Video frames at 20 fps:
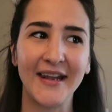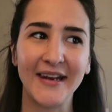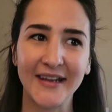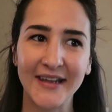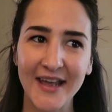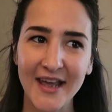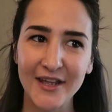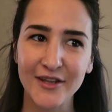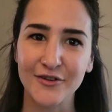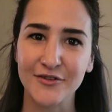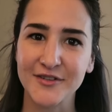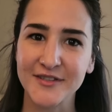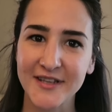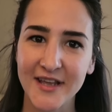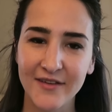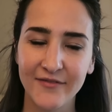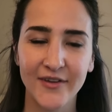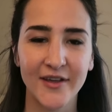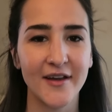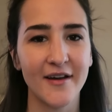and again, you're
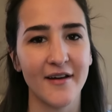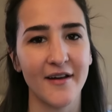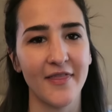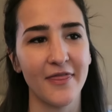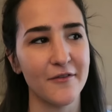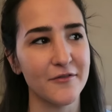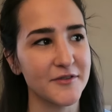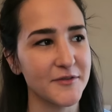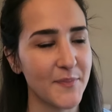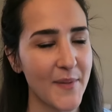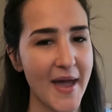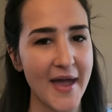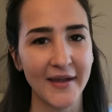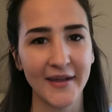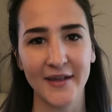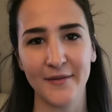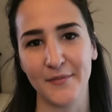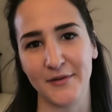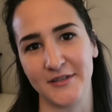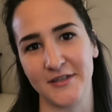saving on those
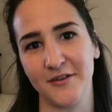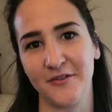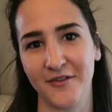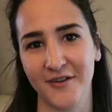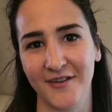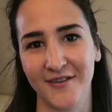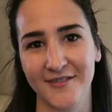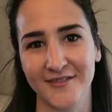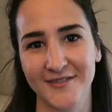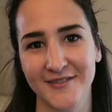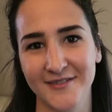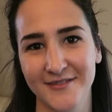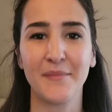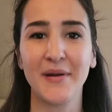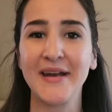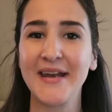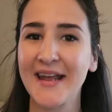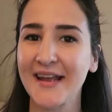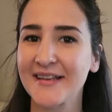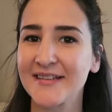packing materials.
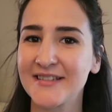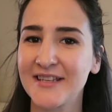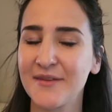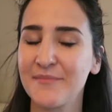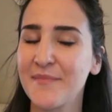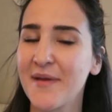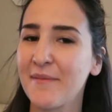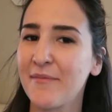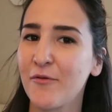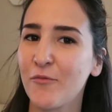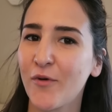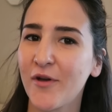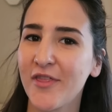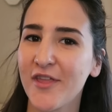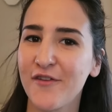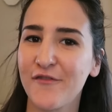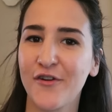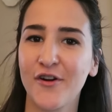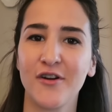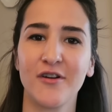My next tip may be one
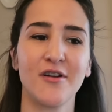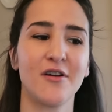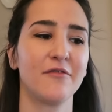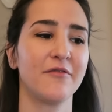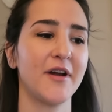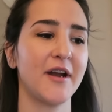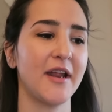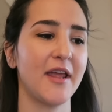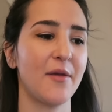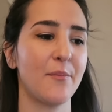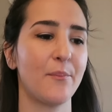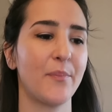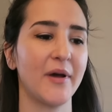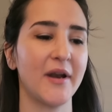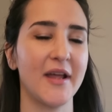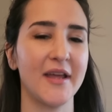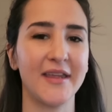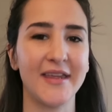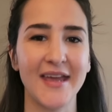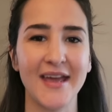that you've heard already,
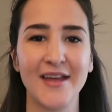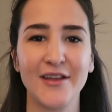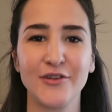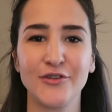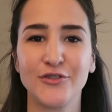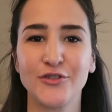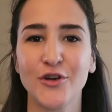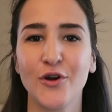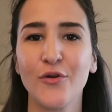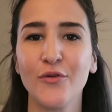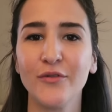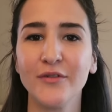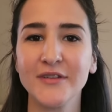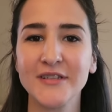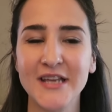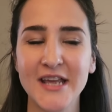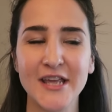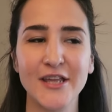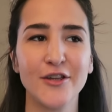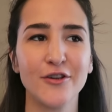but again, don't
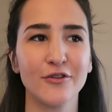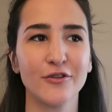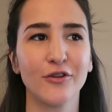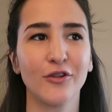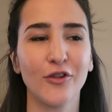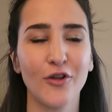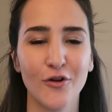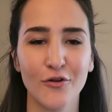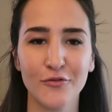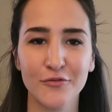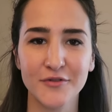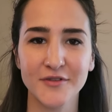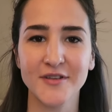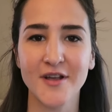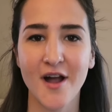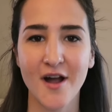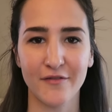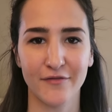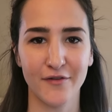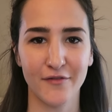take your clothes
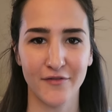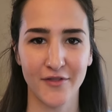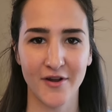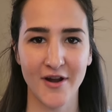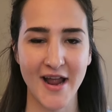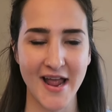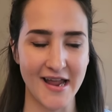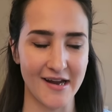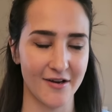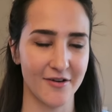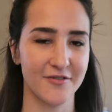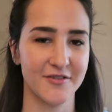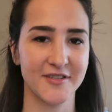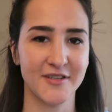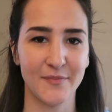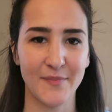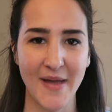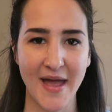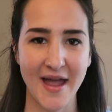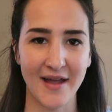off of their hangers
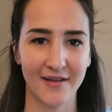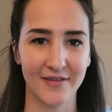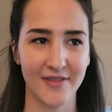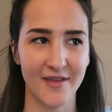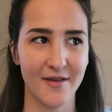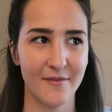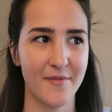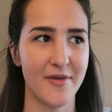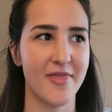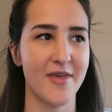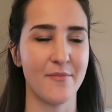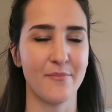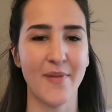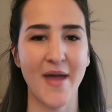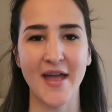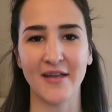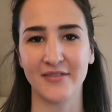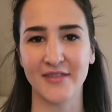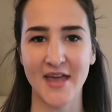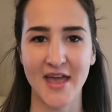to pack them and then
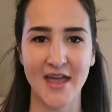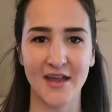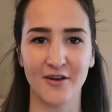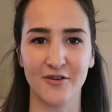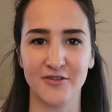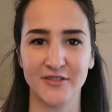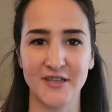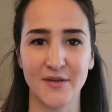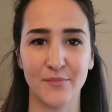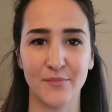pack the hangers